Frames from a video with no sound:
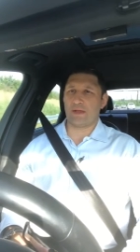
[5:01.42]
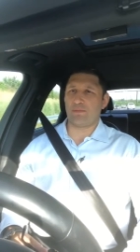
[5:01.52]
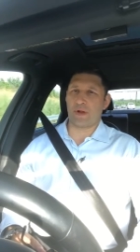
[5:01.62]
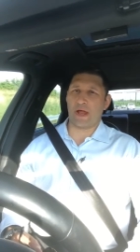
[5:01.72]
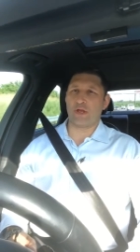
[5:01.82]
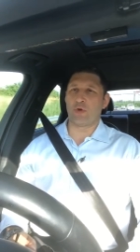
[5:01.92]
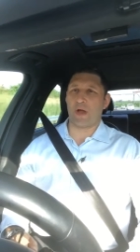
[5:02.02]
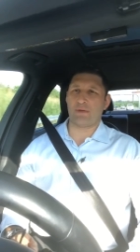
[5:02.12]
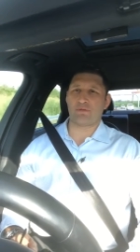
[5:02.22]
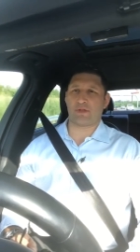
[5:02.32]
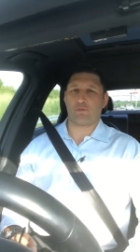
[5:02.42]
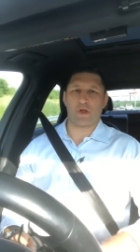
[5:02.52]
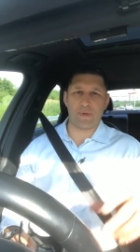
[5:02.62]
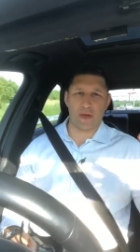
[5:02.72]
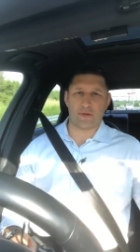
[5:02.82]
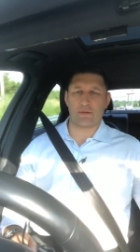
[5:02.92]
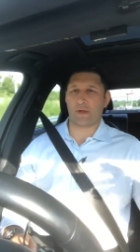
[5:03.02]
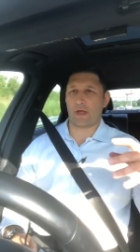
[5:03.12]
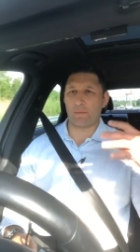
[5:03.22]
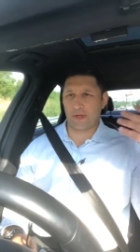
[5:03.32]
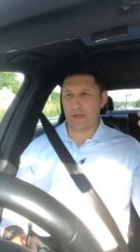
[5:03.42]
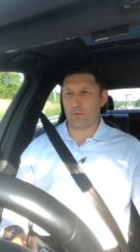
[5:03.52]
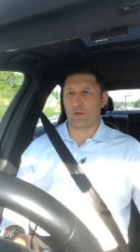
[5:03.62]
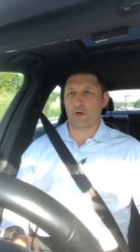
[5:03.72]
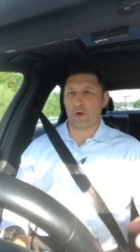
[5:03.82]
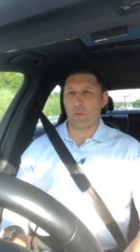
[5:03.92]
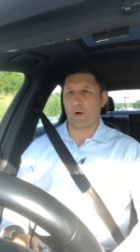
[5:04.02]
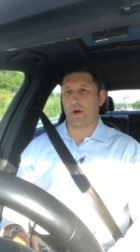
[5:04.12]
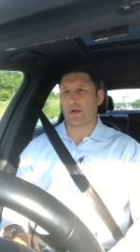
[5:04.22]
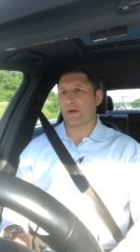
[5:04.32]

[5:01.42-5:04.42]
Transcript: but I knew I was like a rebounder. Like, I'm gonna do the dirty work.